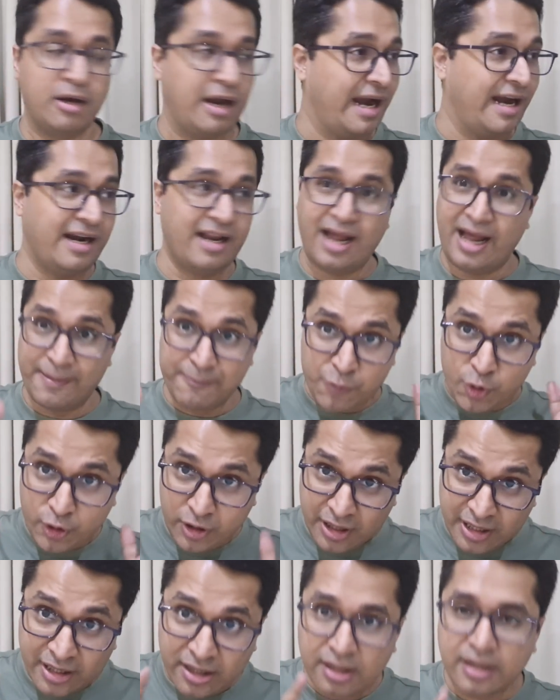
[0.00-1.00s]
And I'm
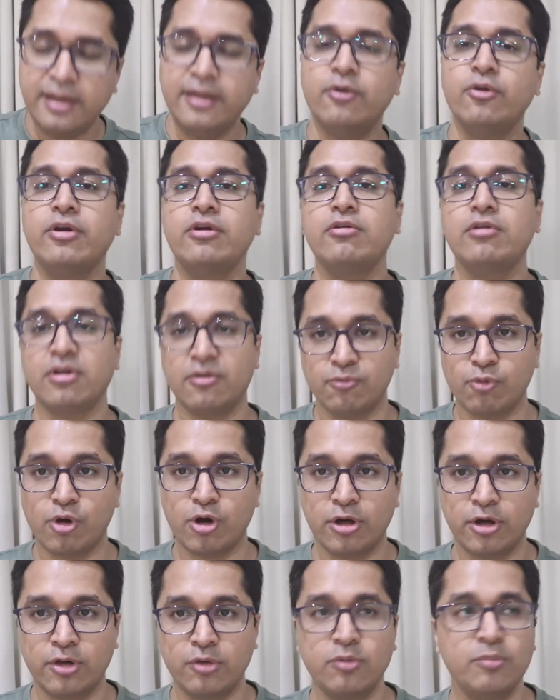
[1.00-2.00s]
literally going to
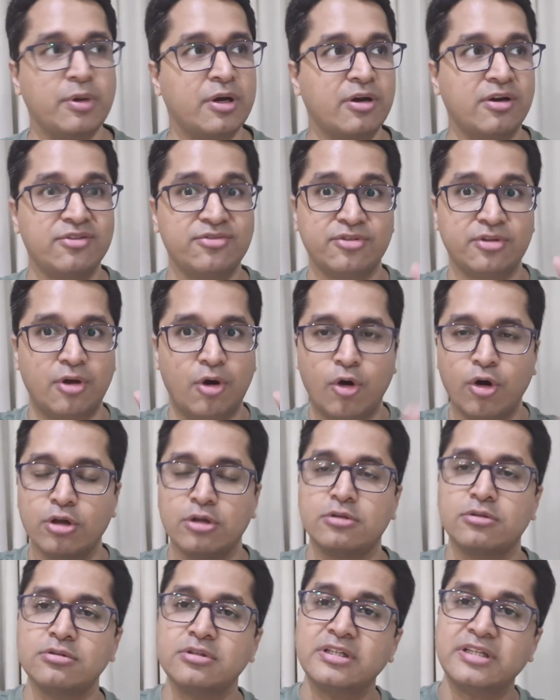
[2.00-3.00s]
reward you because
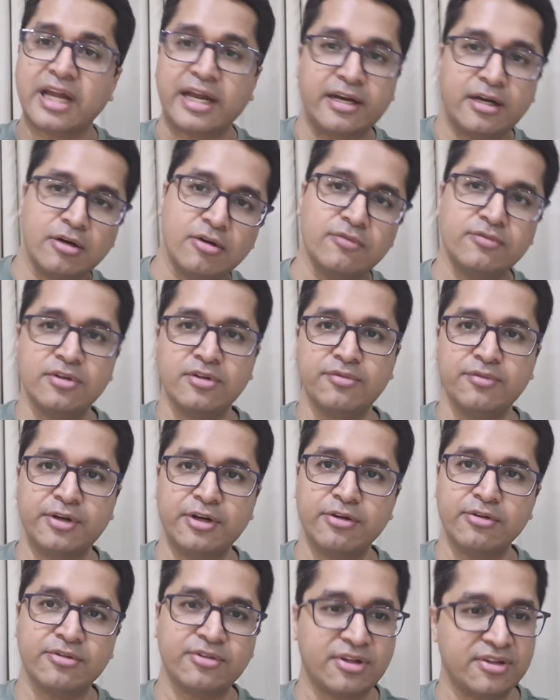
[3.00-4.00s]
although the title of this
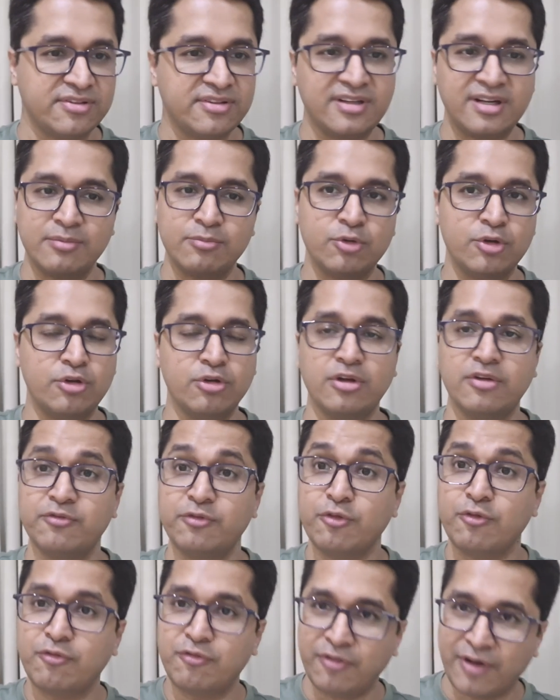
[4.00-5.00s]
video says that I'm going to give
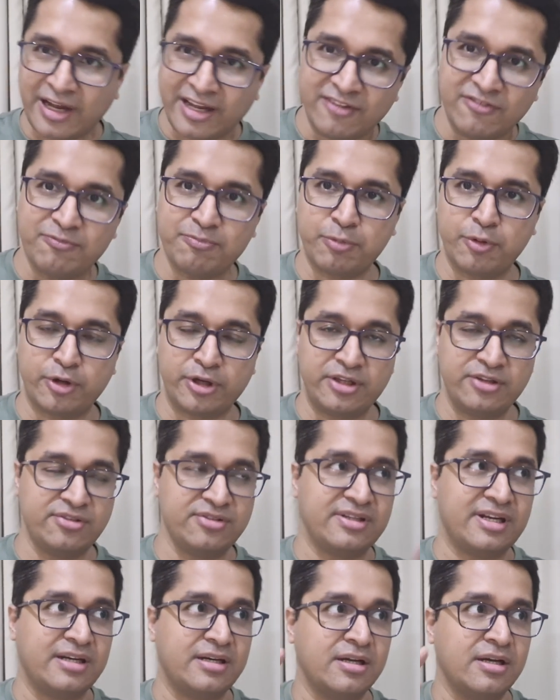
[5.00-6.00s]
you 5 points
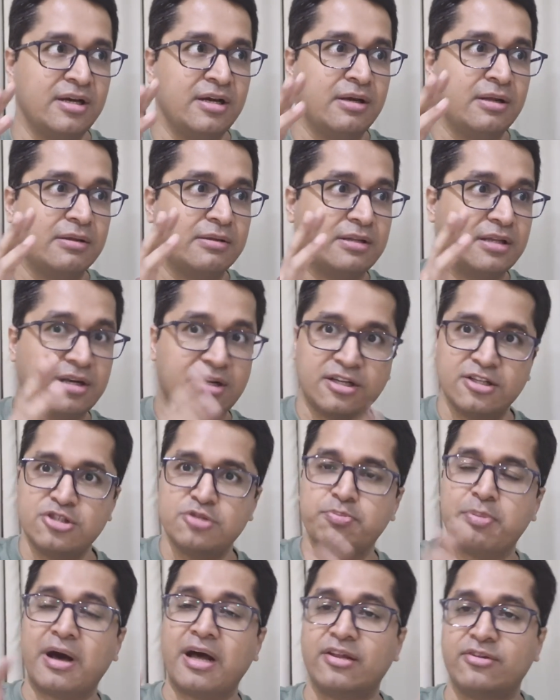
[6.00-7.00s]
that the
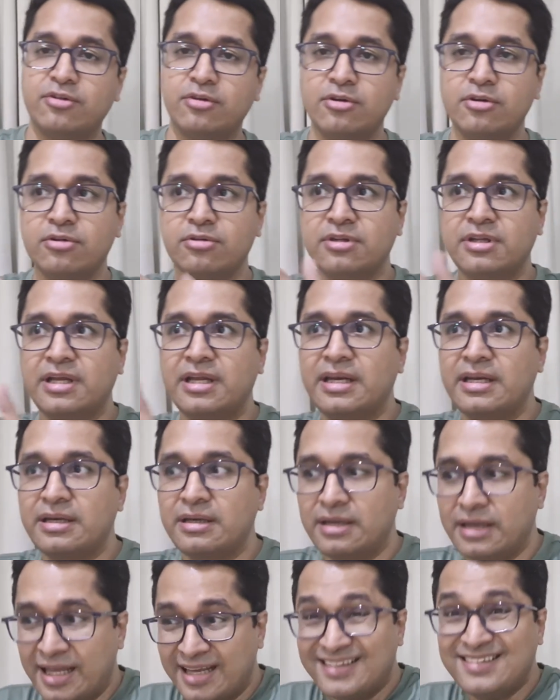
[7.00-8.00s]
rich pass on to their
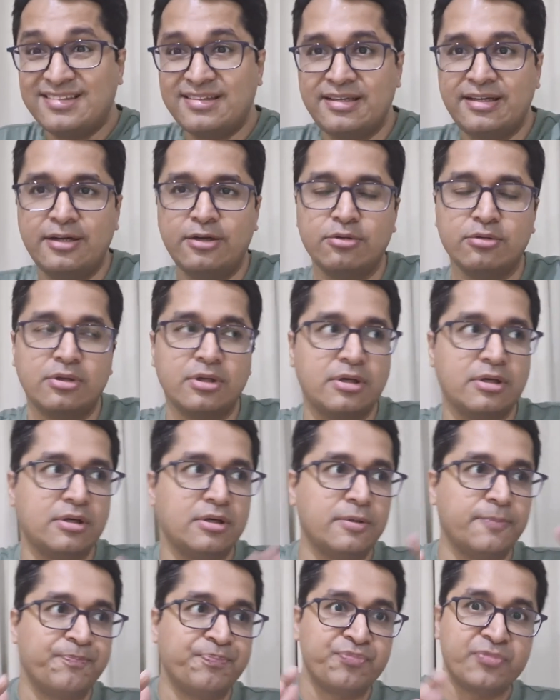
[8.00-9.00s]
legacy, to
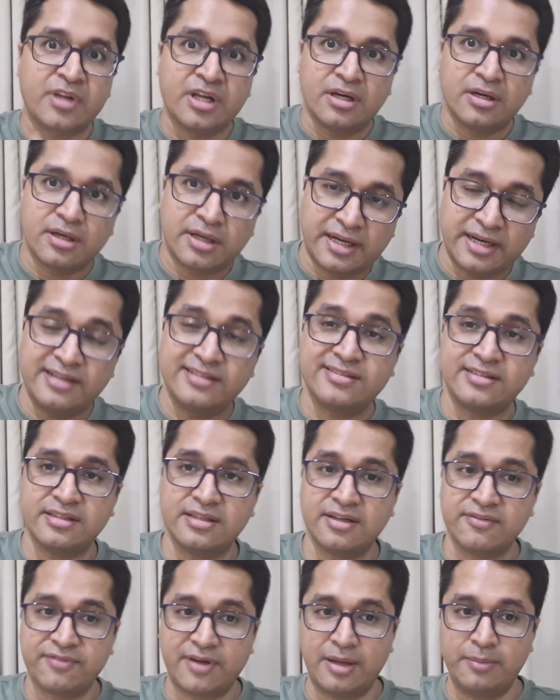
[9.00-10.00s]
the kids in
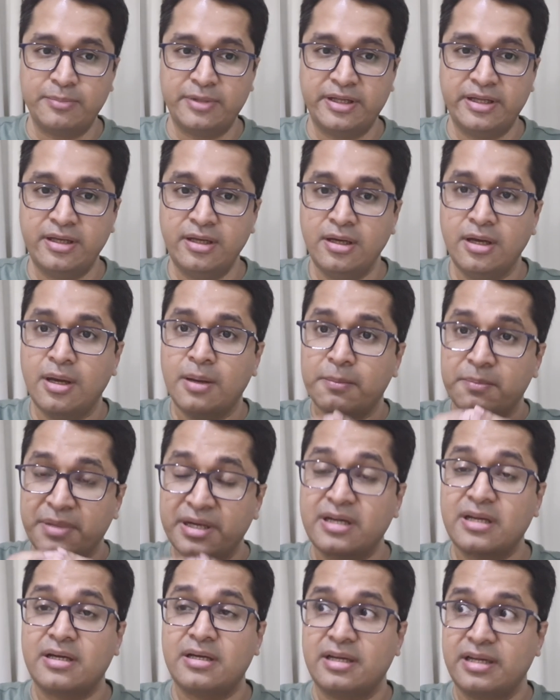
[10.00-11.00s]
their family,
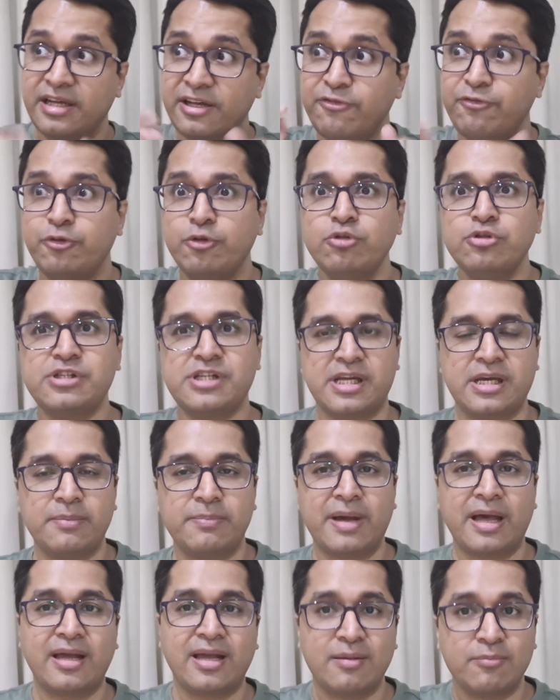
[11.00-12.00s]
but if you stay
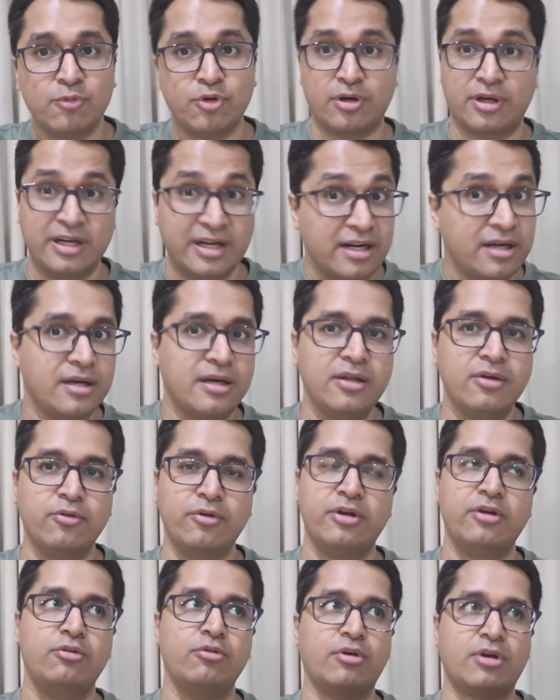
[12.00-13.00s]
back, I'm literally
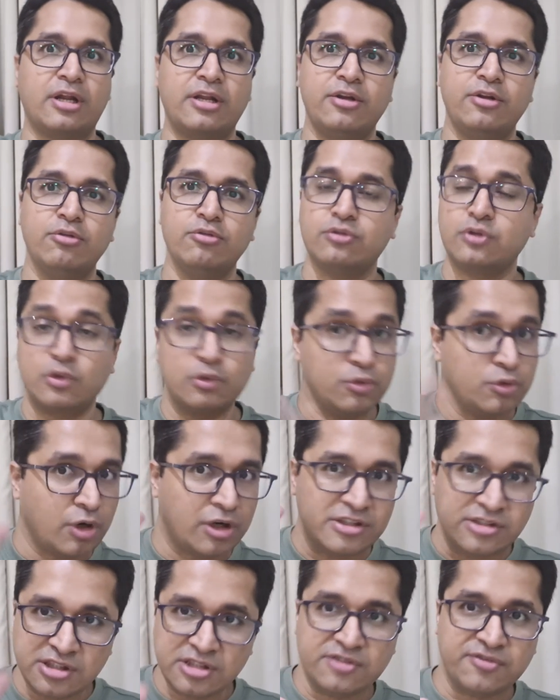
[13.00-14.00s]
going to run you through
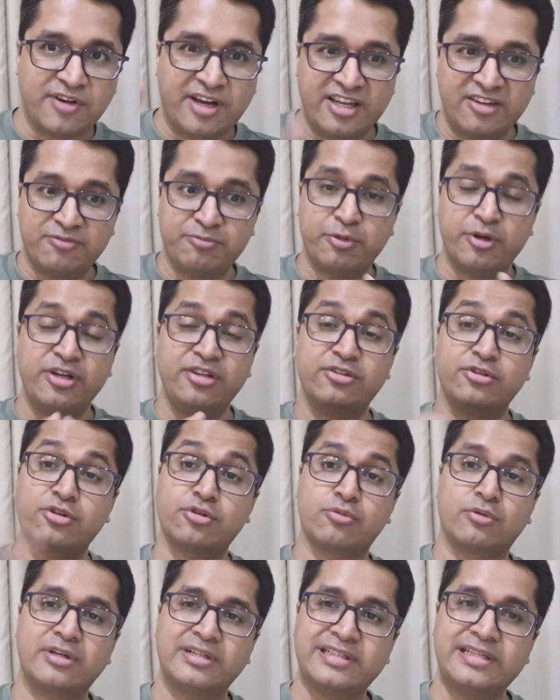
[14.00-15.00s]
not just 5 points.
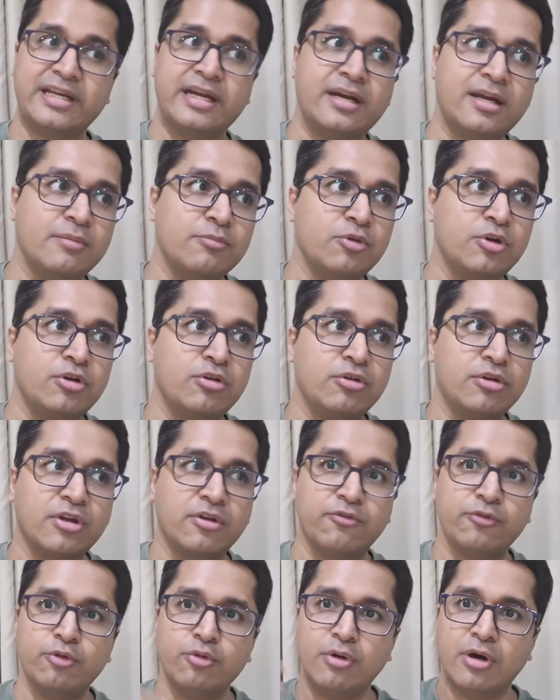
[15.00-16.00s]
Towards the end, I'm going to
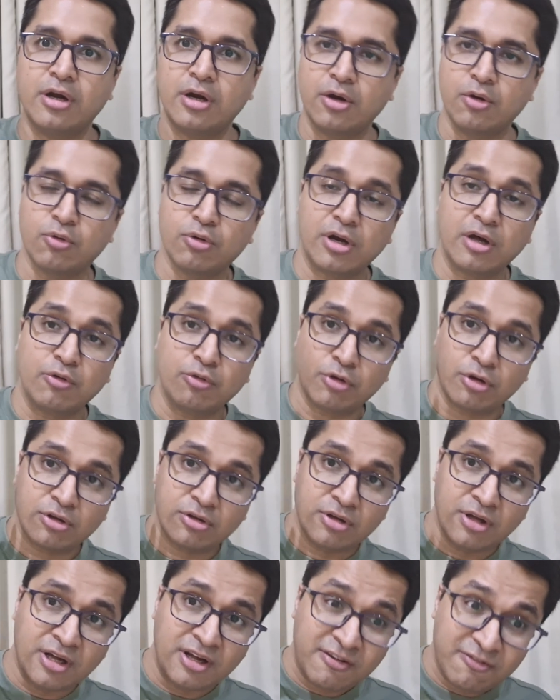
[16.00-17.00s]
give you a lowdown
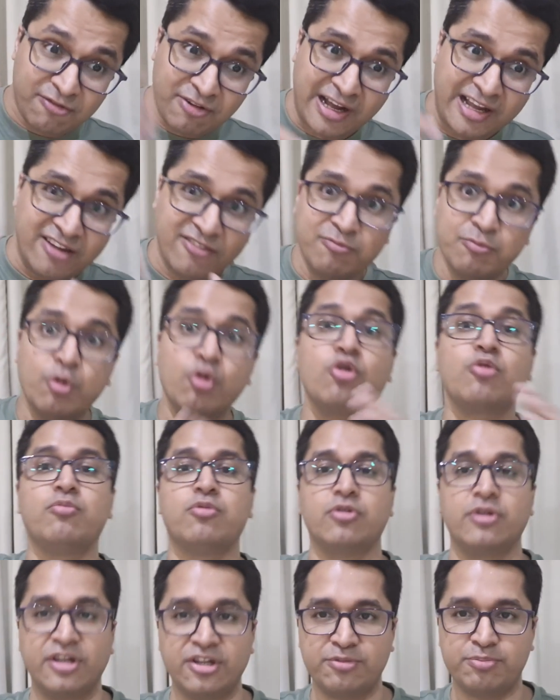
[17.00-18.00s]
on 5 more
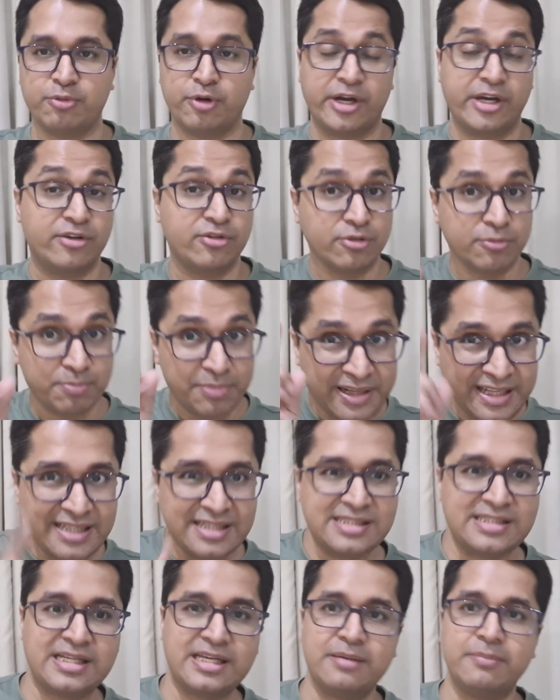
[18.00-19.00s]
bonus points. So
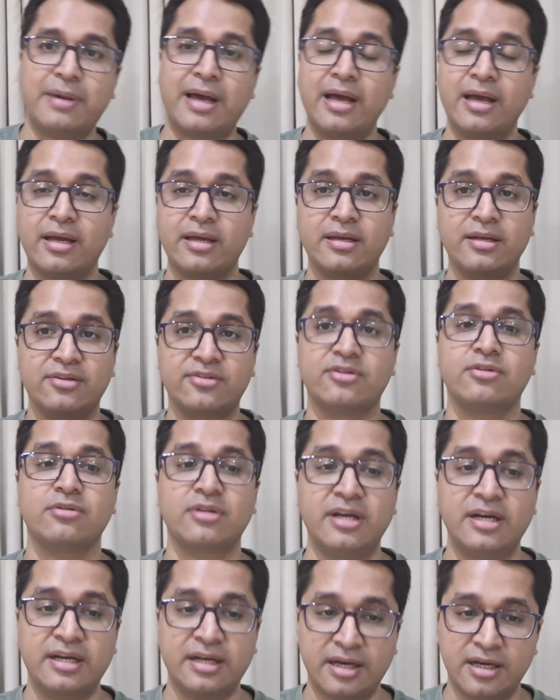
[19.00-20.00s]
please stay back and listen to
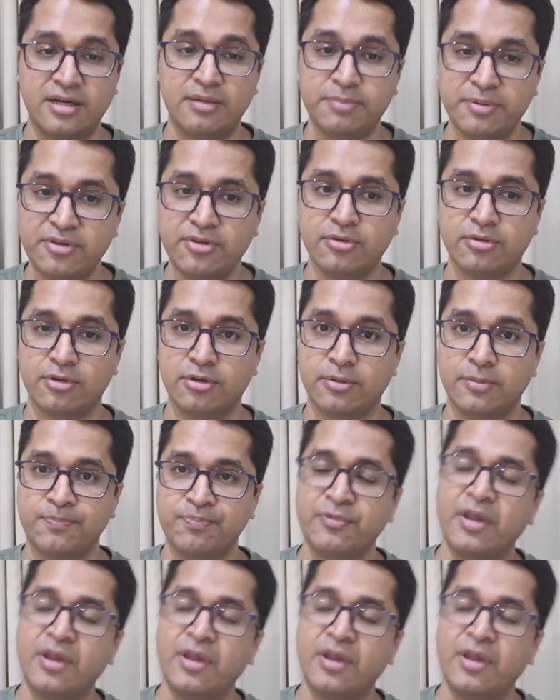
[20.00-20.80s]
the entire episode.